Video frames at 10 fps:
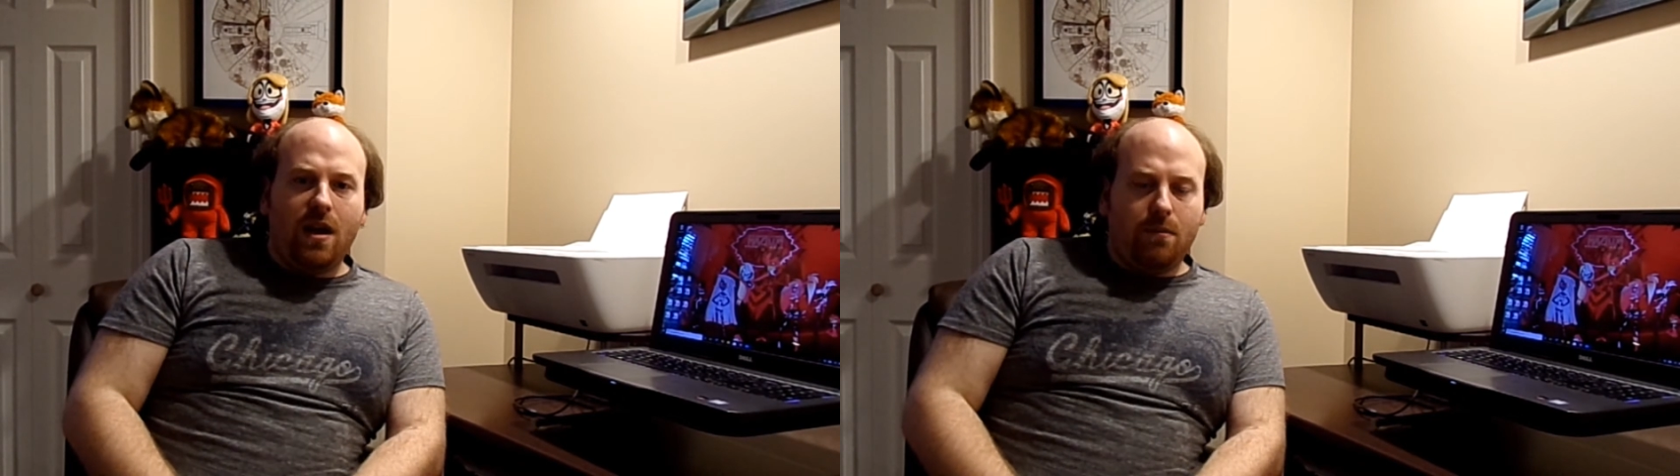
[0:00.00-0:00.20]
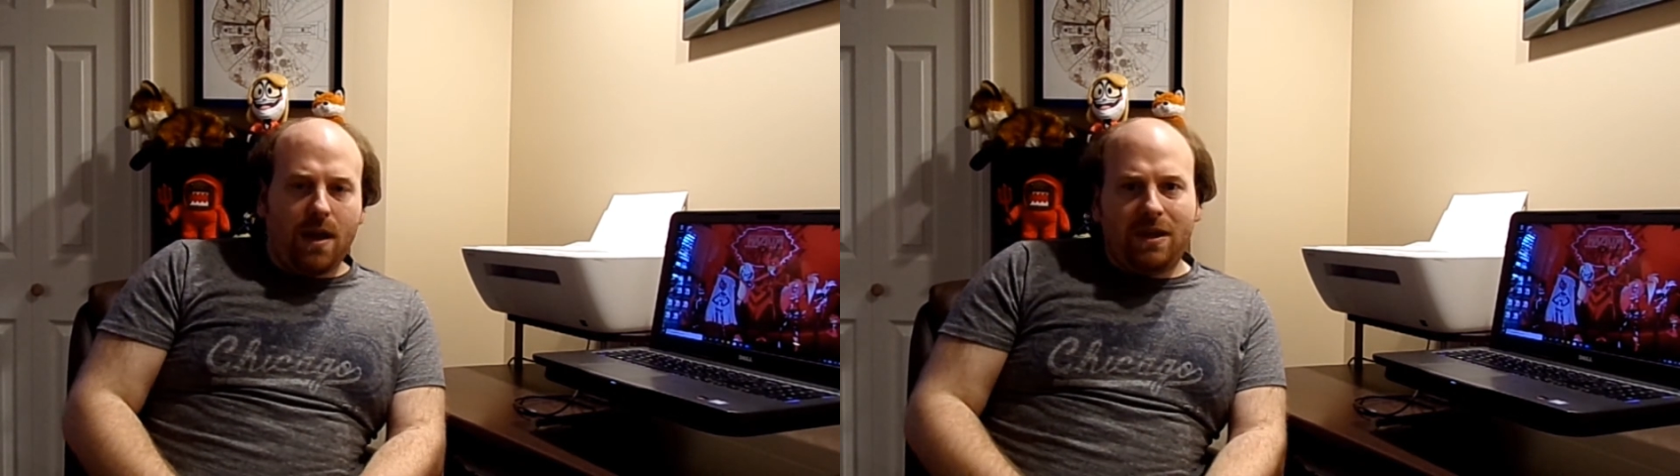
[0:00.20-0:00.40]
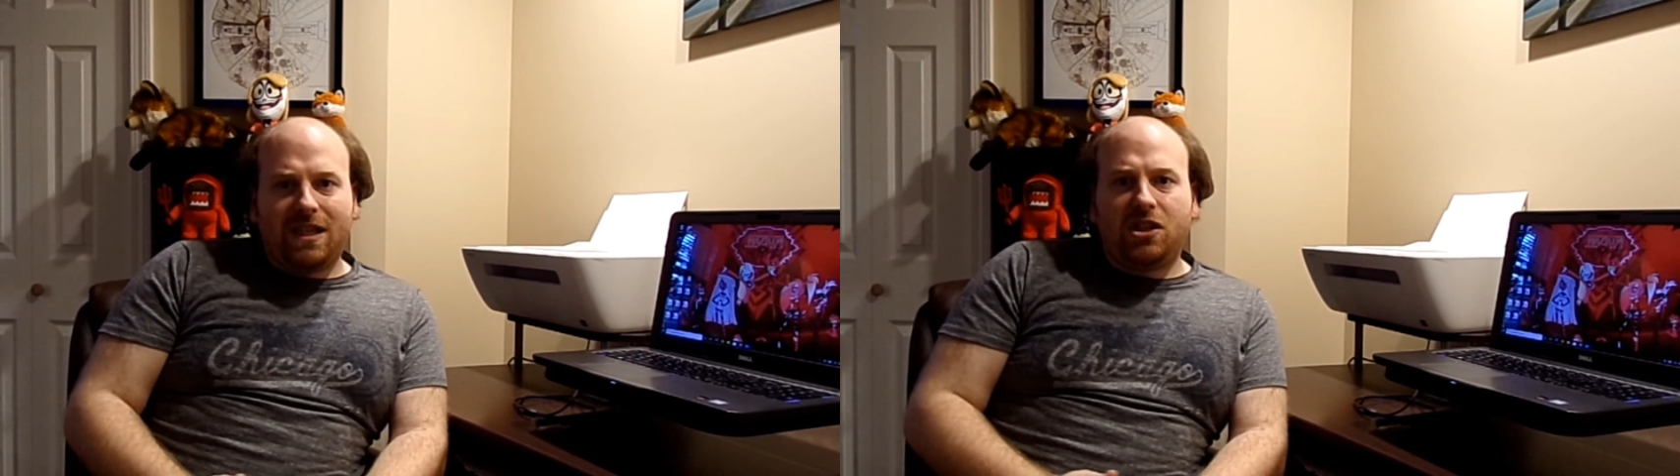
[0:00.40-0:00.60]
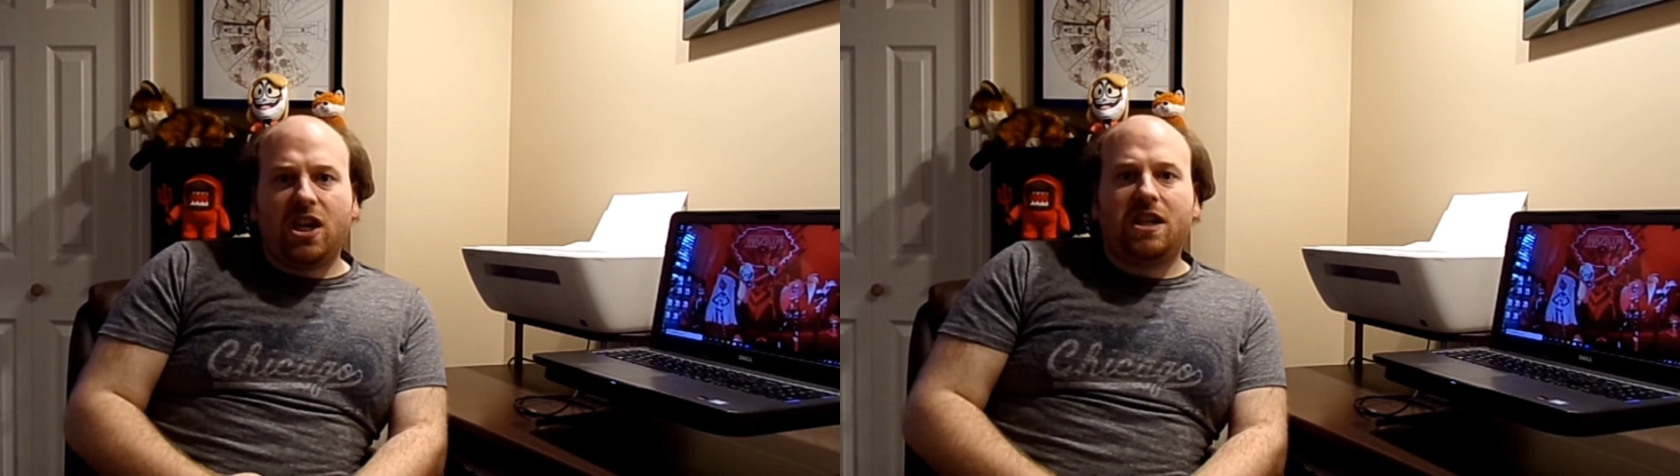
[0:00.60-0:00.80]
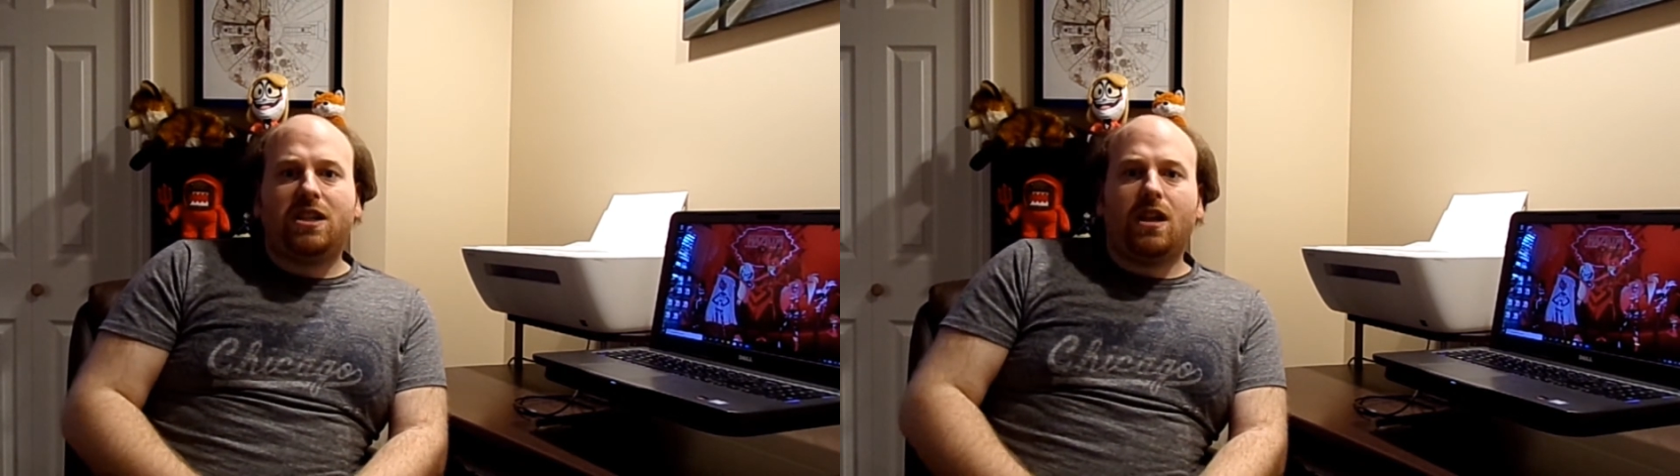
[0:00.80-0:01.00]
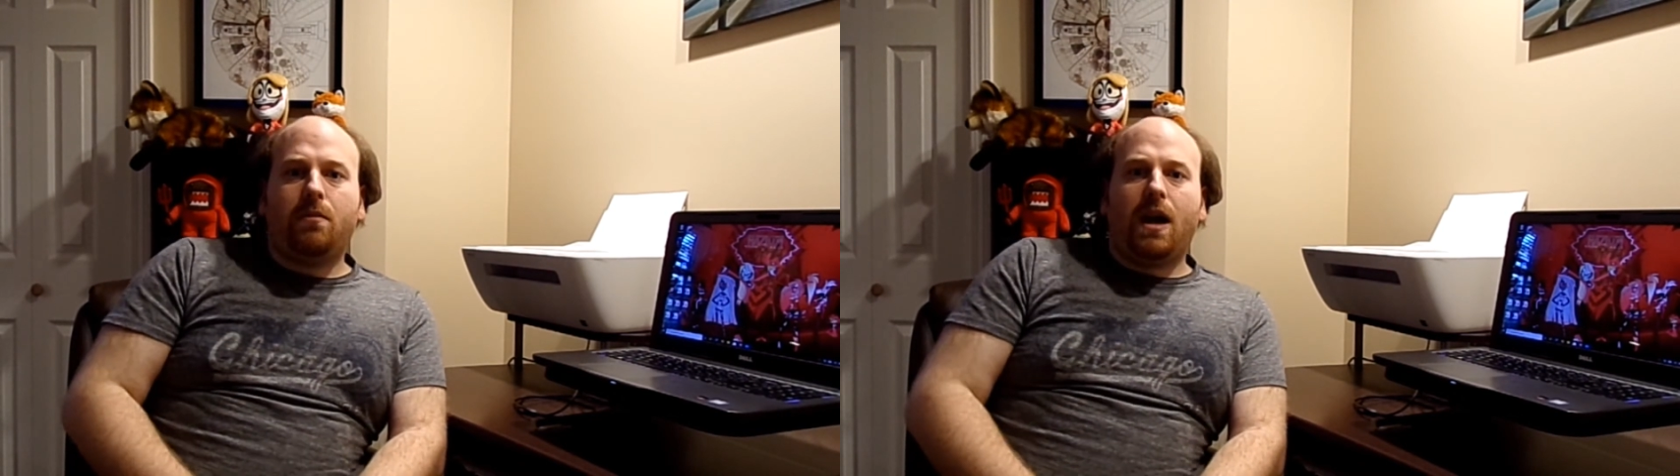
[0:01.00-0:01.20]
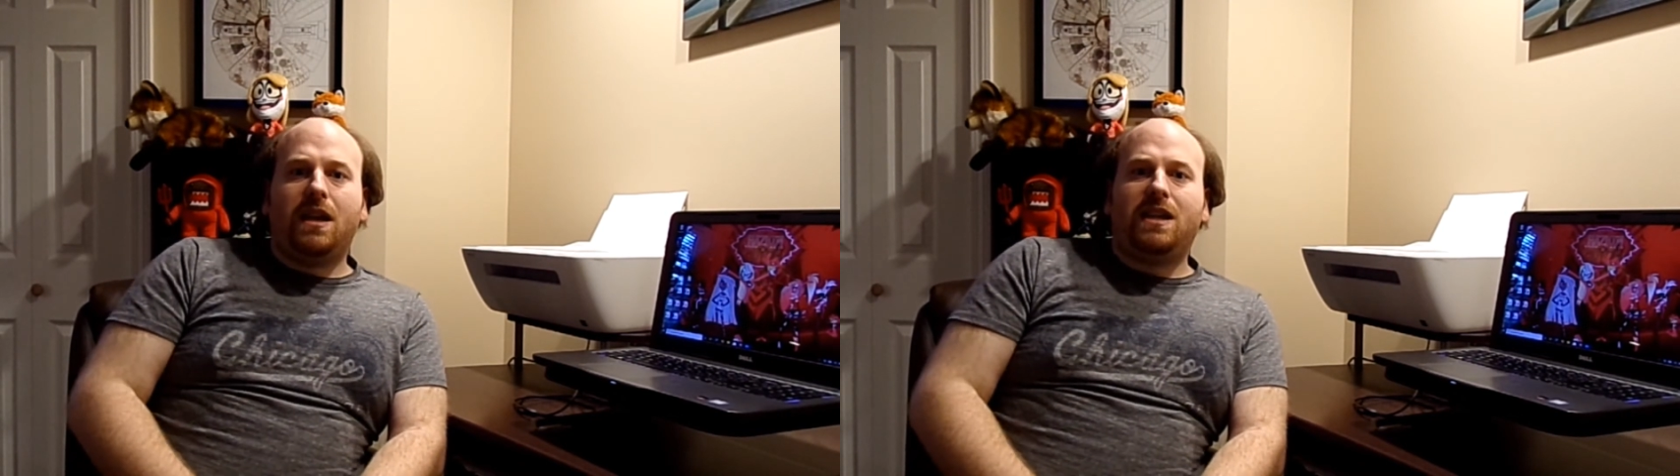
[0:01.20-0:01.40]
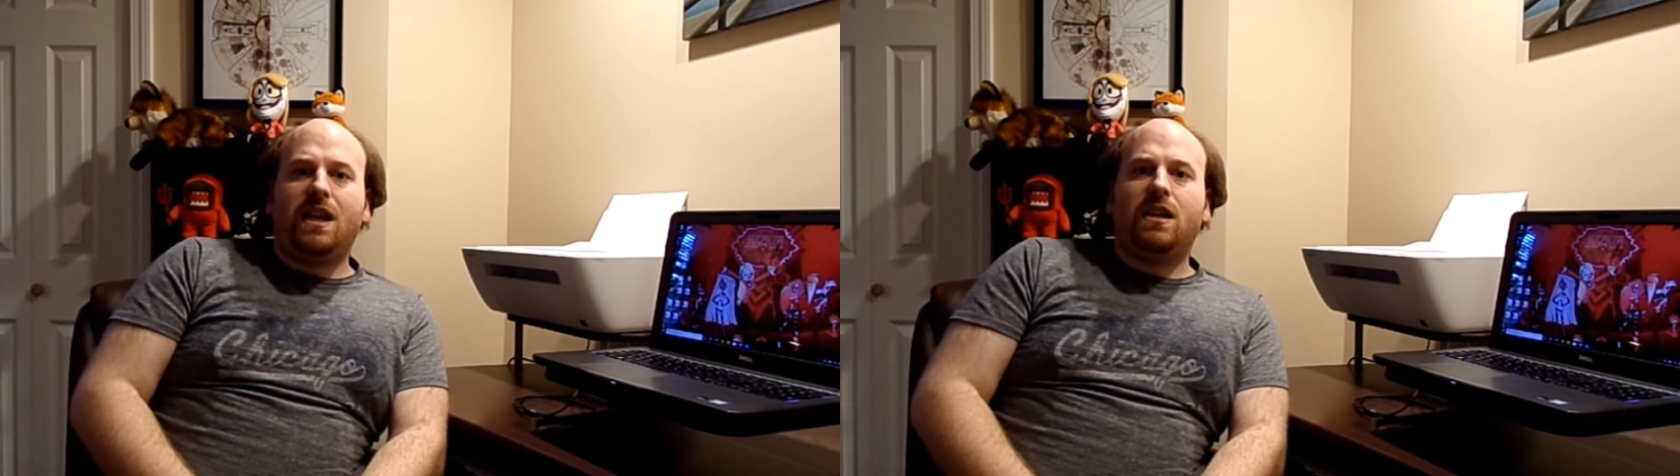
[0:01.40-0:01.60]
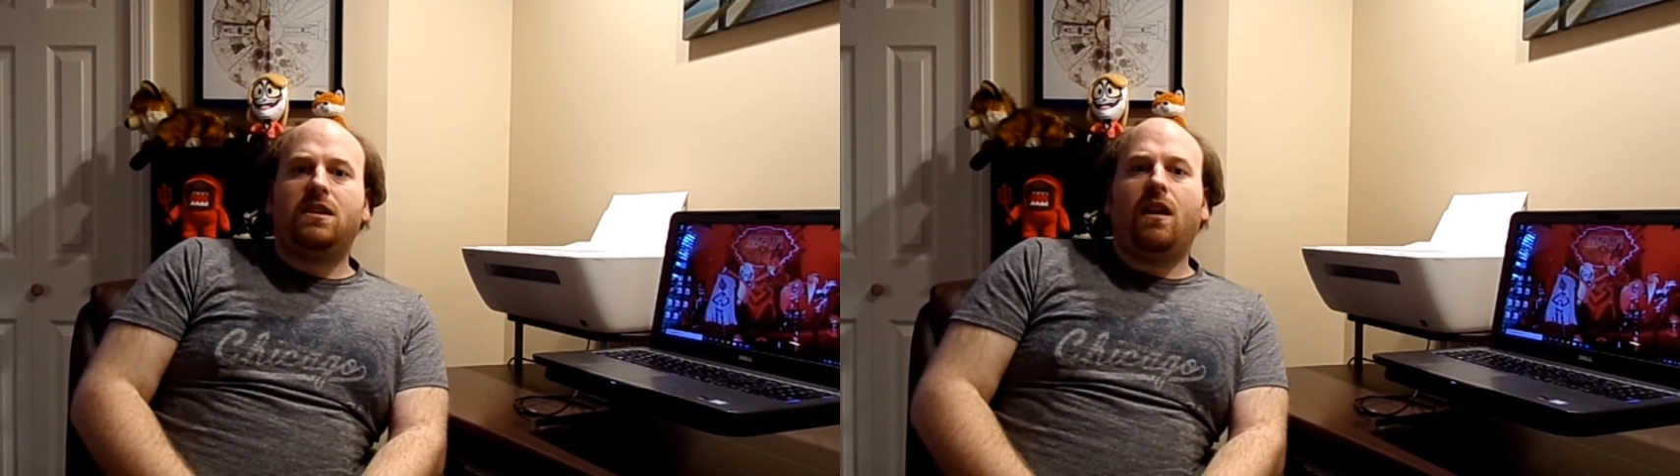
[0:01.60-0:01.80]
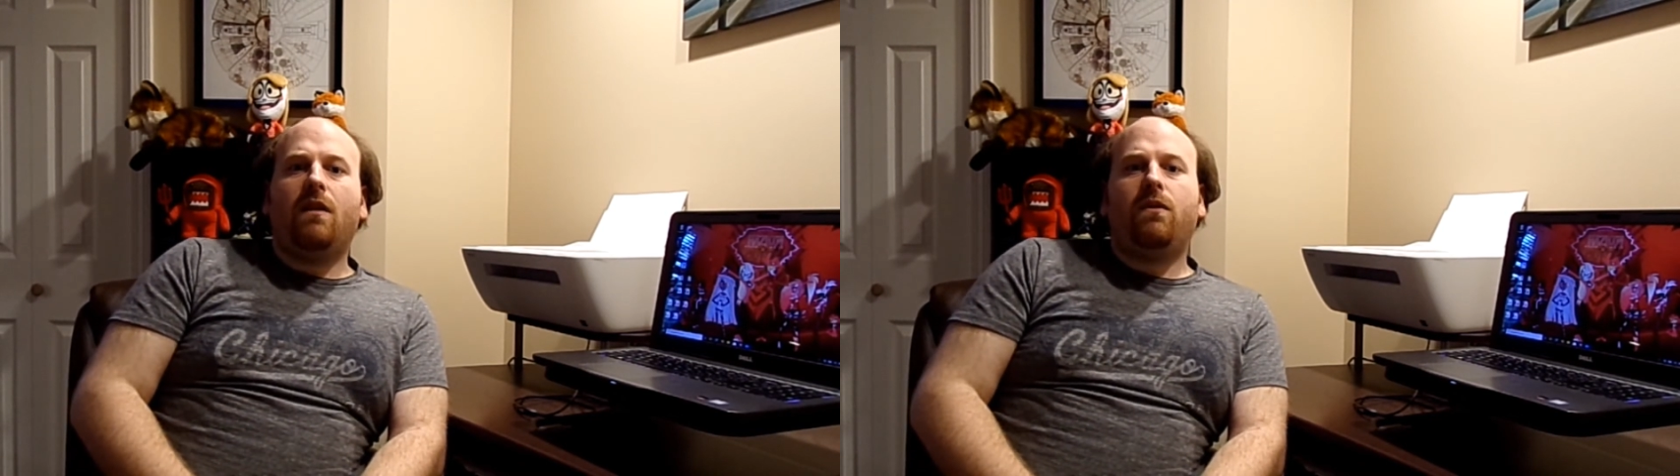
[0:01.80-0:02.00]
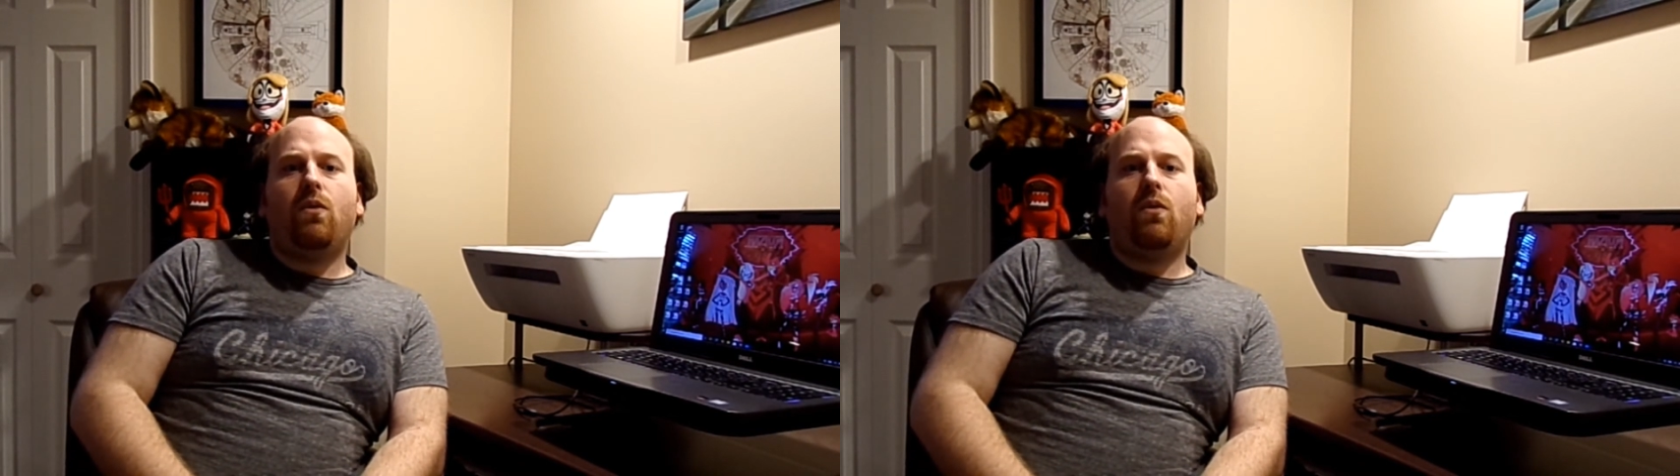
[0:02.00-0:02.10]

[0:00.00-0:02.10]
maybe suggest some ideas of